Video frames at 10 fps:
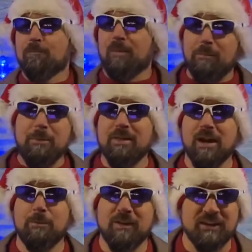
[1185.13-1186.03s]
Maybe
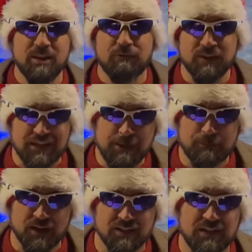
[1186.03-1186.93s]
that'll be the gift that keeps
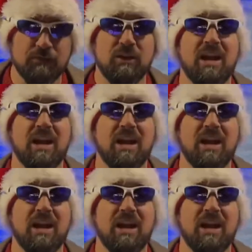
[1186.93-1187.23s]
on giving.